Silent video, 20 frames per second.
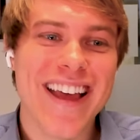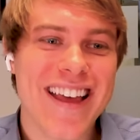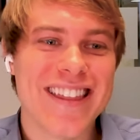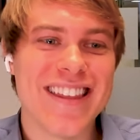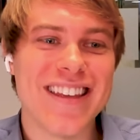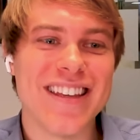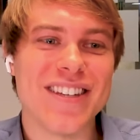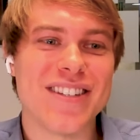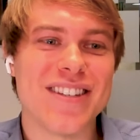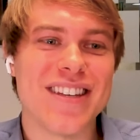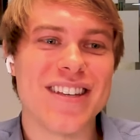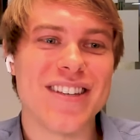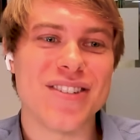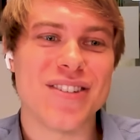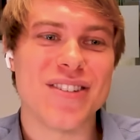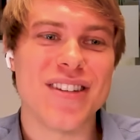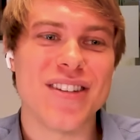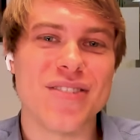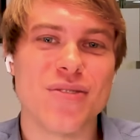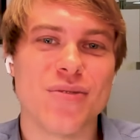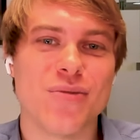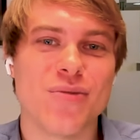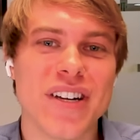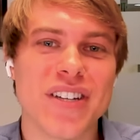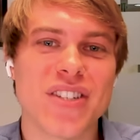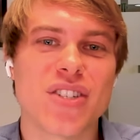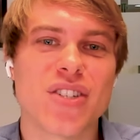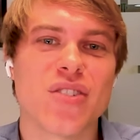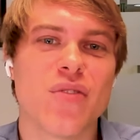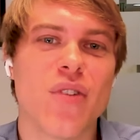these these these
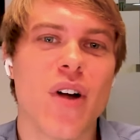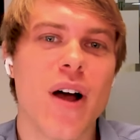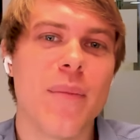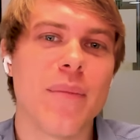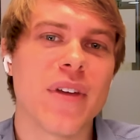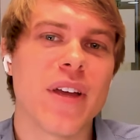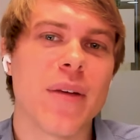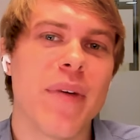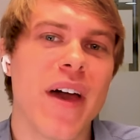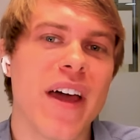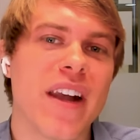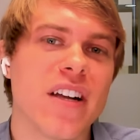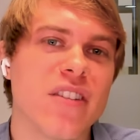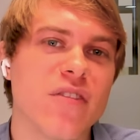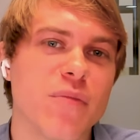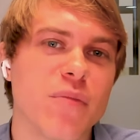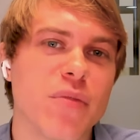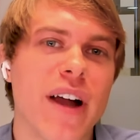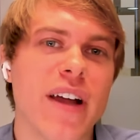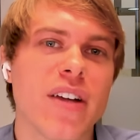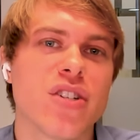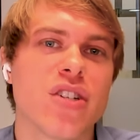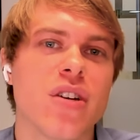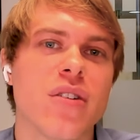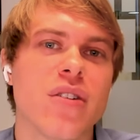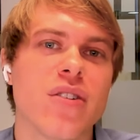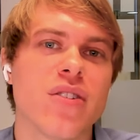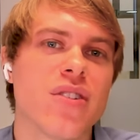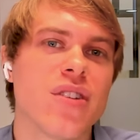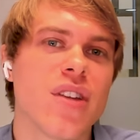risks from competitive
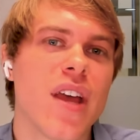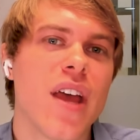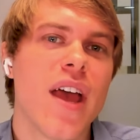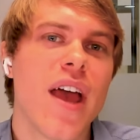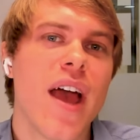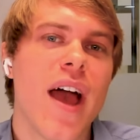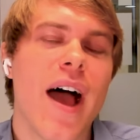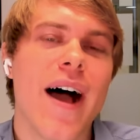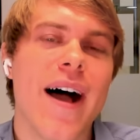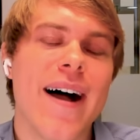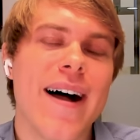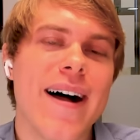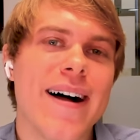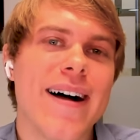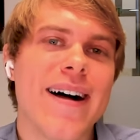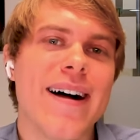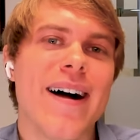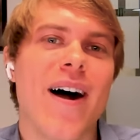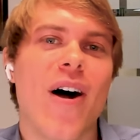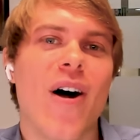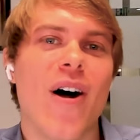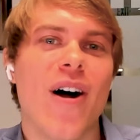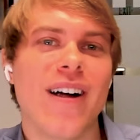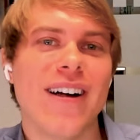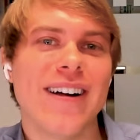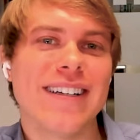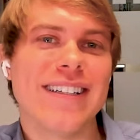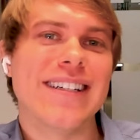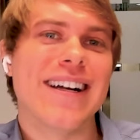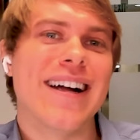pressures uh,
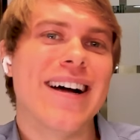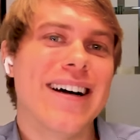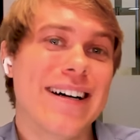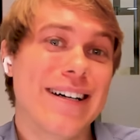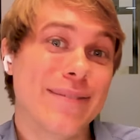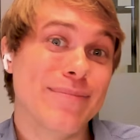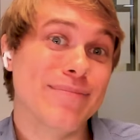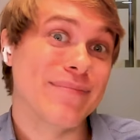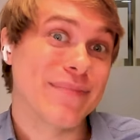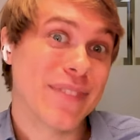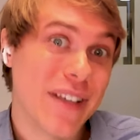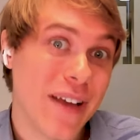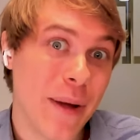are um,